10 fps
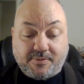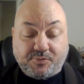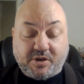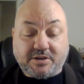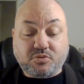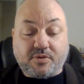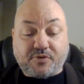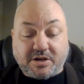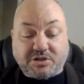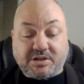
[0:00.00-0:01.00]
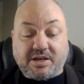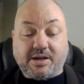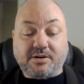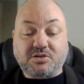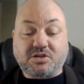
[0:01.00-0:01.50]
It's refreshing to
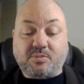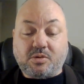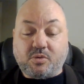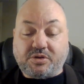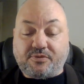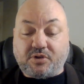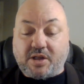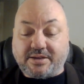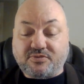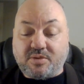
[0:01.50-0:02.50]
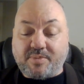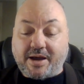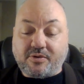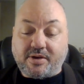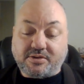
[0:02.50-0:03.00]
hear someone with a philosophy
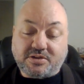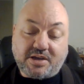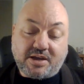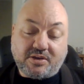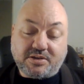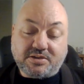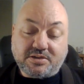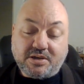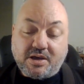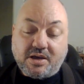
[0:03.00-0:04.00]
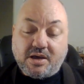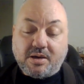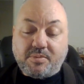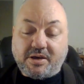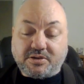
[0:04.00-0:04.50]
background say this,
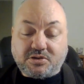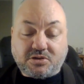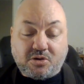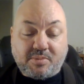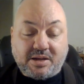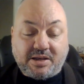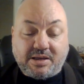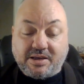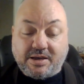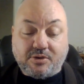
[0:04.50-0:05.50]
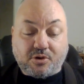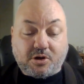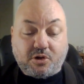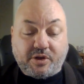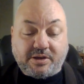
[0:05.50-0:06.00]
because so many either
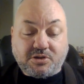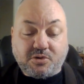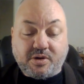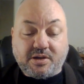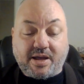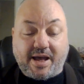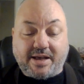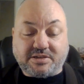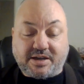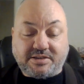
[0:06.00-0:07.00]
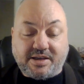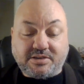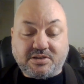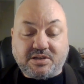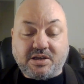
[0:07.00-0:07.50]
cling to it as
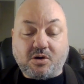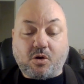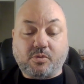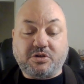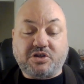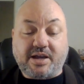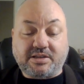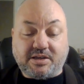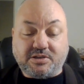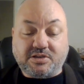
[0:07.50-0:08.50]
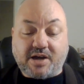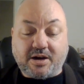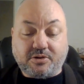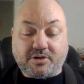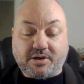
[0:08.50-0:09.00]
identity or reject it
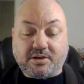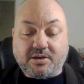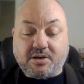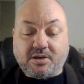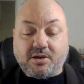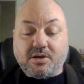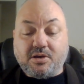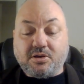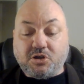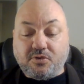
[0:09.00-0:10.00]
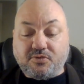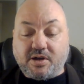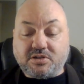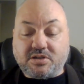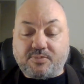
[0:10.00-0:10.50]
entirely. You've done
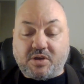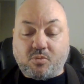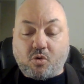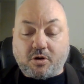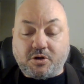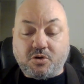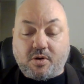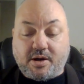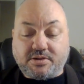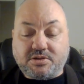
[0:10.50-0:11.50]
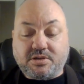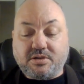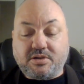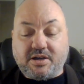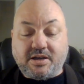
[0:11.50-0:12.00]
something more nuanced,
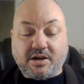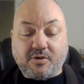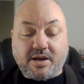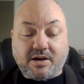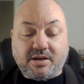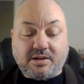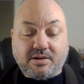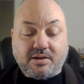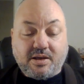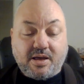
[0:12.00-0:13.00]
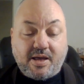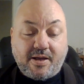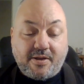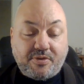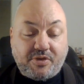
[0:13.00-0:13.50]
integrated it,
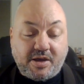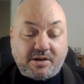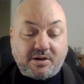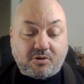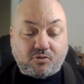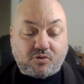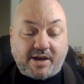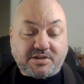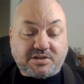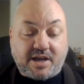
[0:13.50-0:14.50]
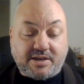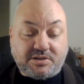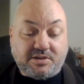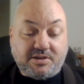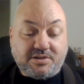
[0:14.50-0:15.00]
then right-sized
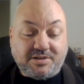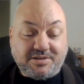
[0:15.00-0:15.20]
it.